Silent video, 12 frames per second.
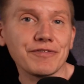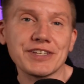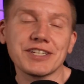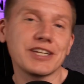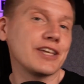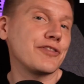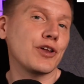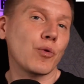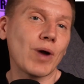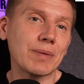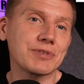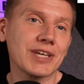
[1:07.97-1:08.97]
visited their
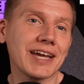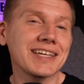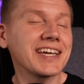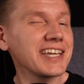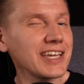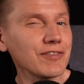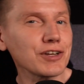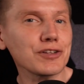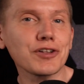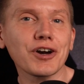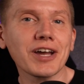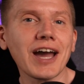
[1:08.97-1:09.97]
website, give it a
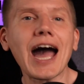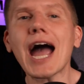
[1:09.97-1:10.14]
look.